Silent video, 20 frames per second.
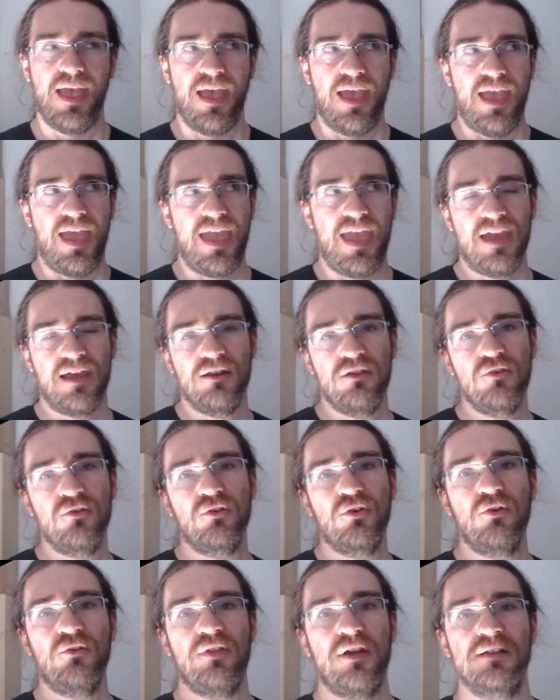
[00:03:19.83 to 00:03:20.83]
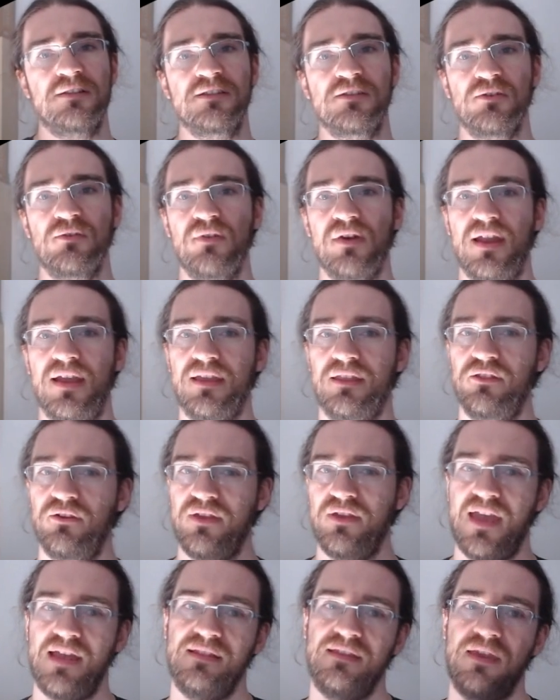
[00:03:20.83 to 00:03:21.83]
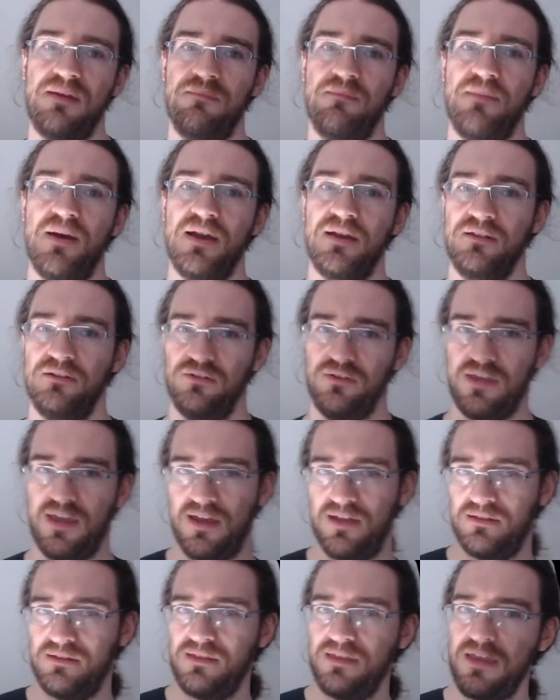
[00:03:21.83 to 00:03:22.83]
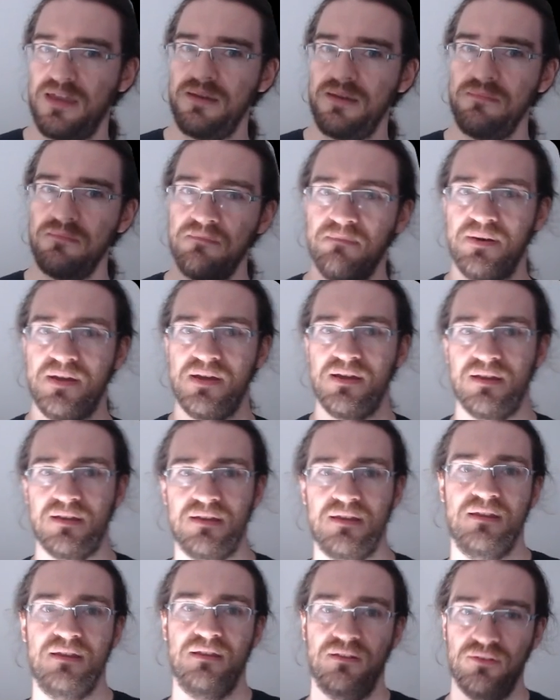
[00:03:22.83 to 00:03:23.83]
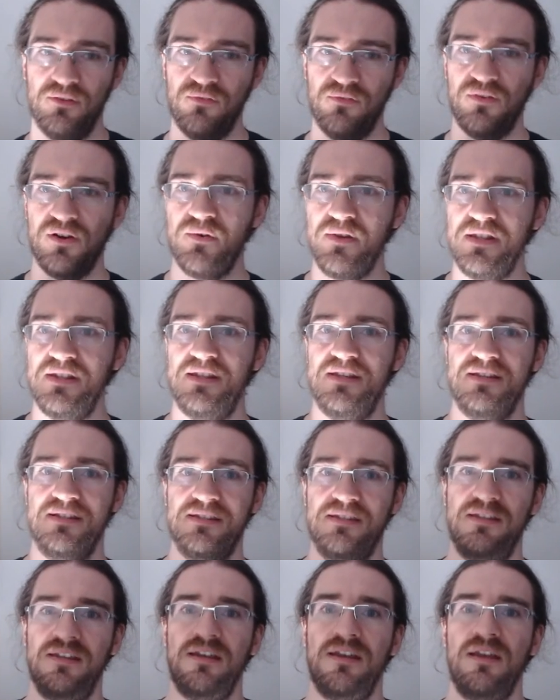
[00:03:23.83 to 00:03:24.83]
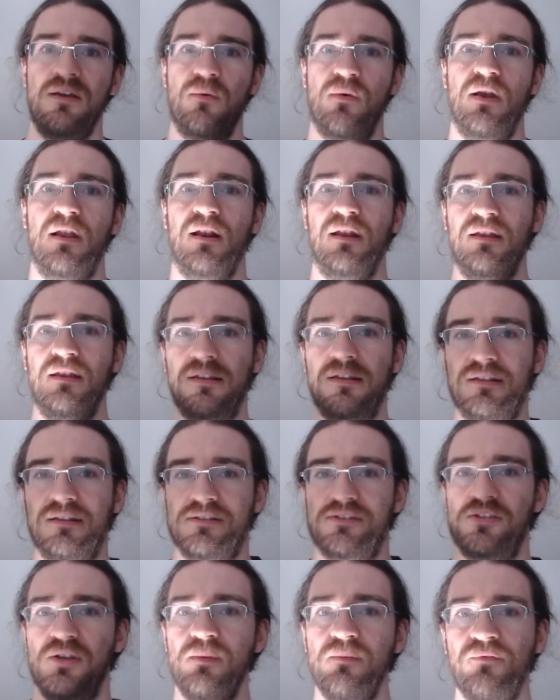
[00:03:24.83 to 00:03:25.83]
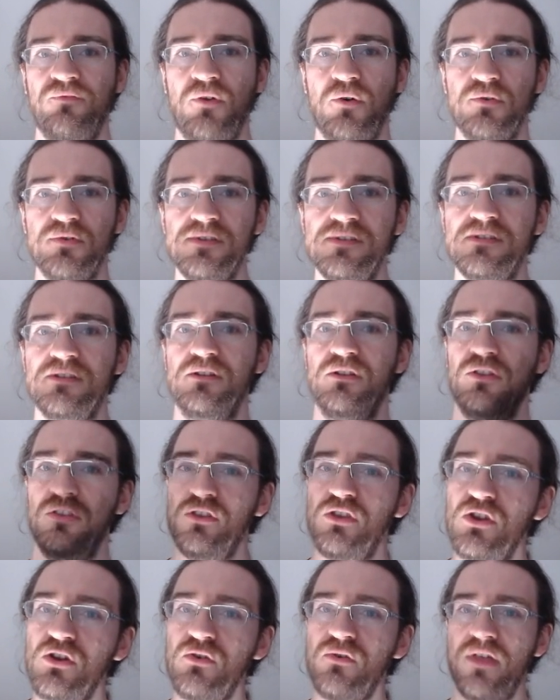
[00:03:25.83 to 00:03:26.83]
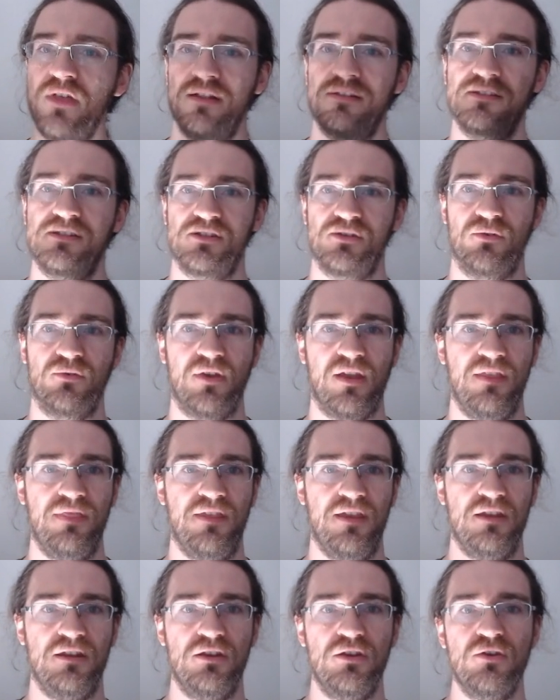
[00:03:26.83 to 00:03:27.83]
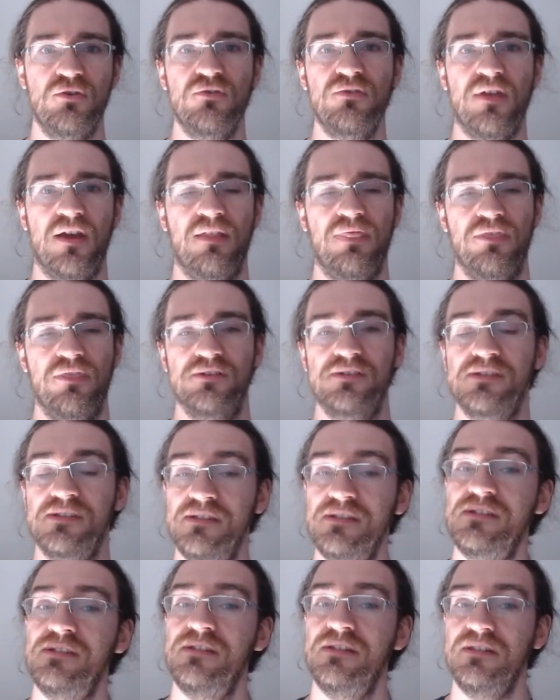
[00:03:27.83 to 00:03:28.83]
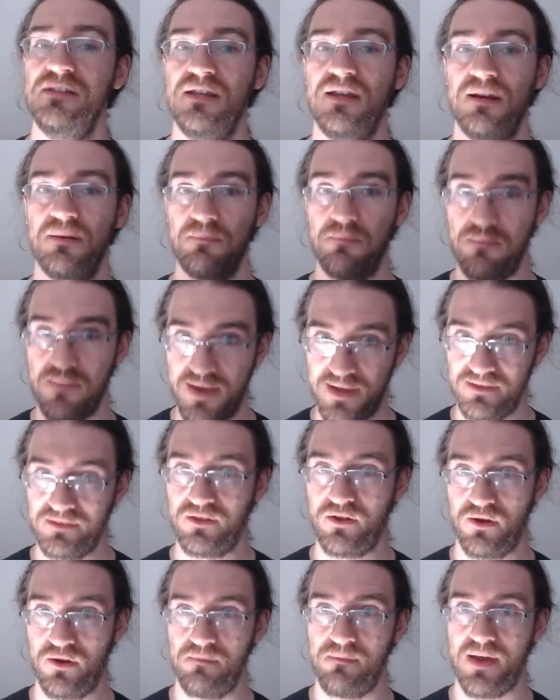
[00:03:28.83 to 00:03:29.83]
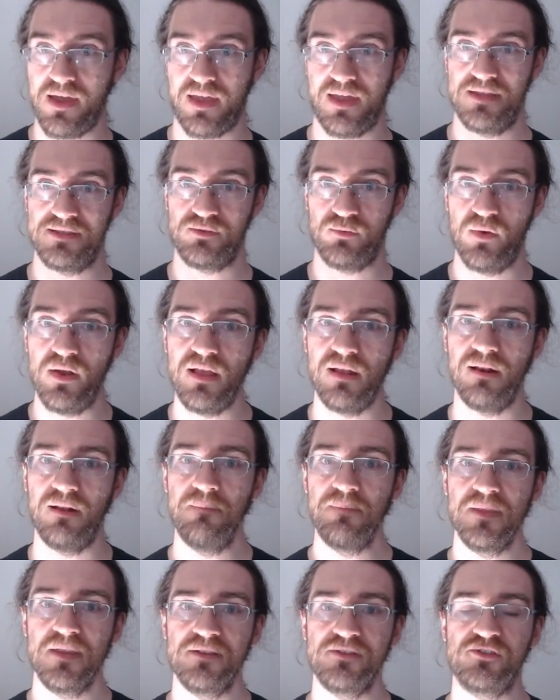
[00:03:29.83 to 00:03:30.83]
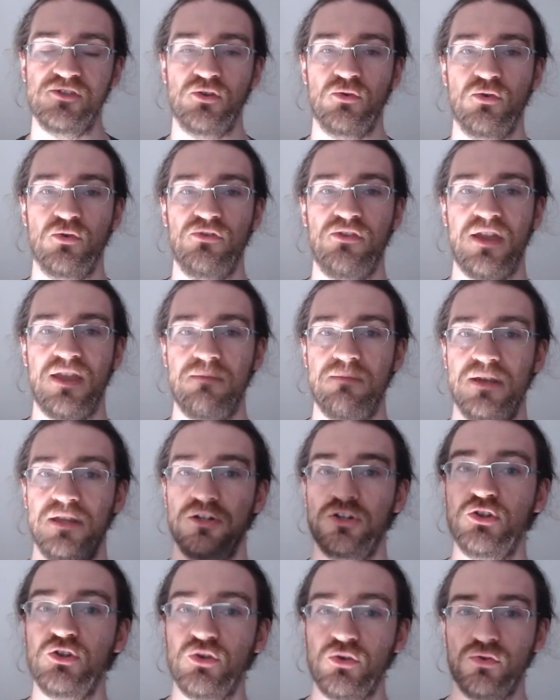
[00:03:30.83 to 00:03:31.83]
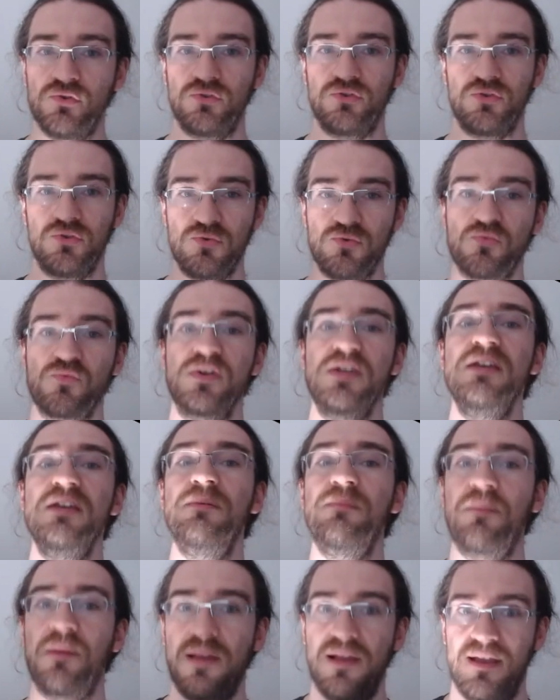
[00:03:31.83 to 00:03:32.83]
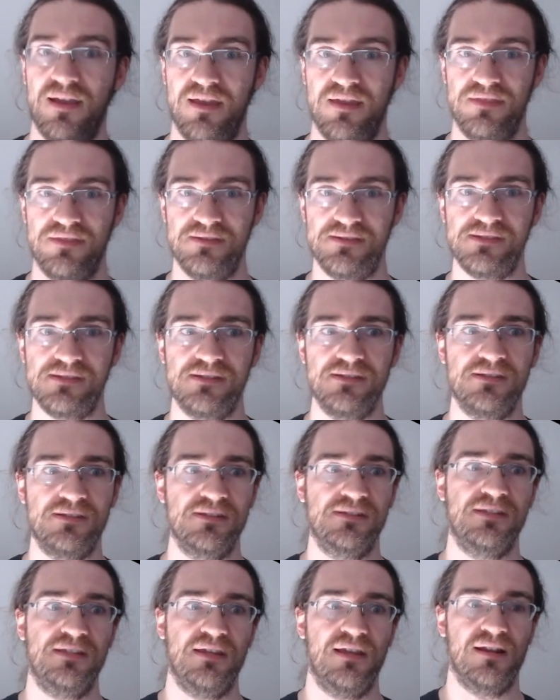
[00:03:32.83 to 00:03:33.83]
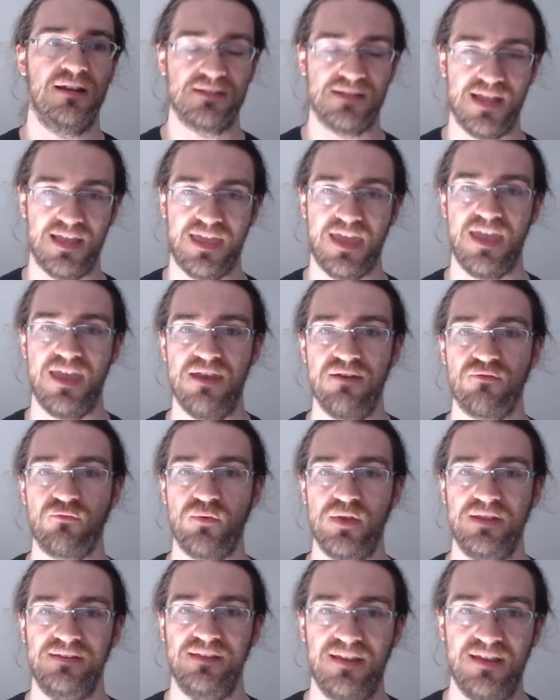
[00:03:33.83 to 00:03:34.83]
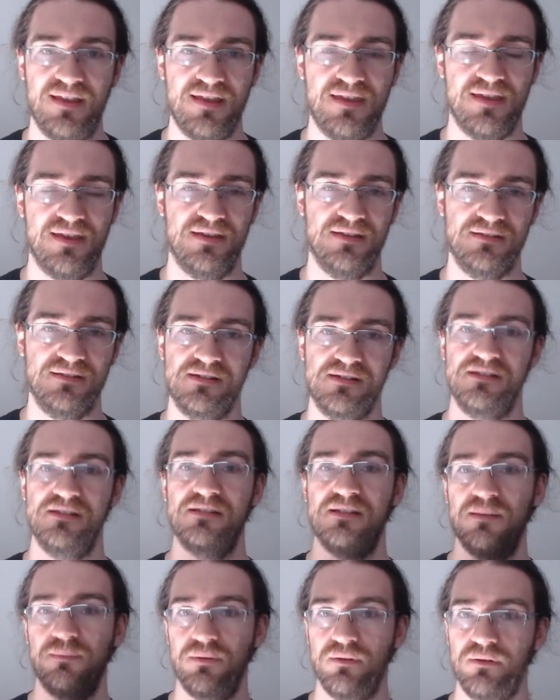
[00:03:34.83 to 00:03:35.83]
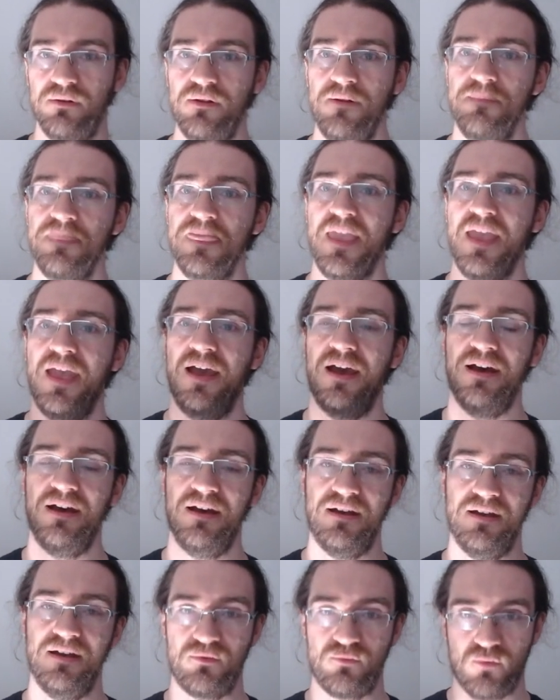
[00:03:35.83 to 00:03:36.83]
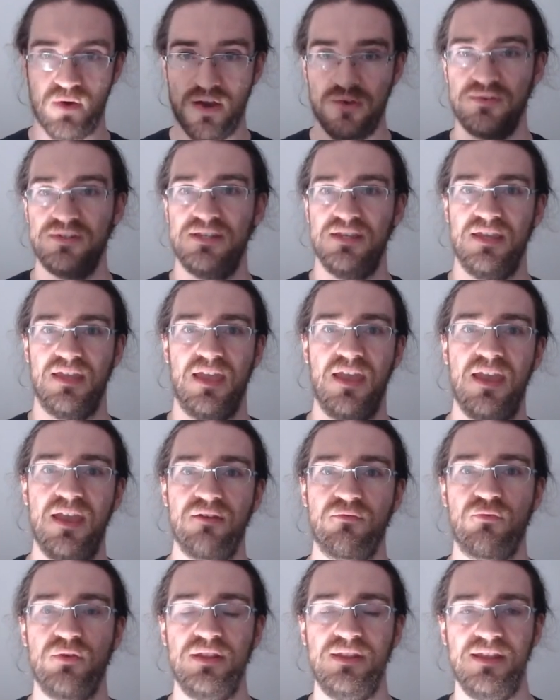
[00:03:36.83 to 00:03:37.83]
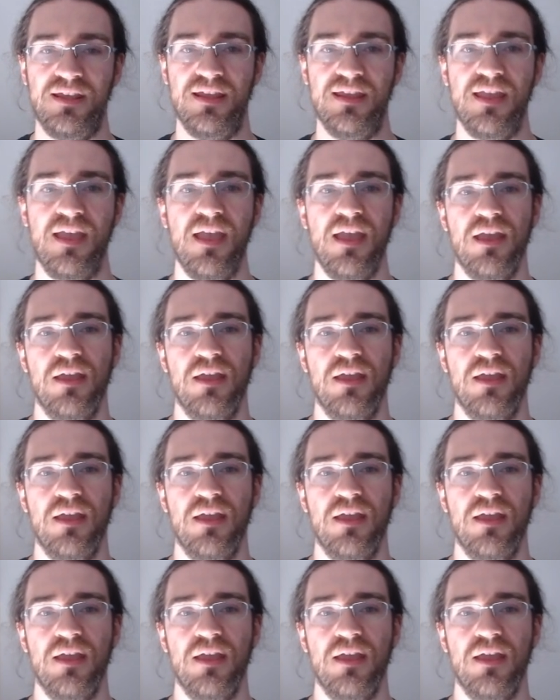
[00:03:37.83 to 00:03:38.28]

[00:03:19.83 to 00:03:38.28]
And you know that song like the cat came back the very next day. Well, some folks knew that song and they knew that the sysctl might come back as well. So they made sure to reapply these sysctls like every day and disable routing every day.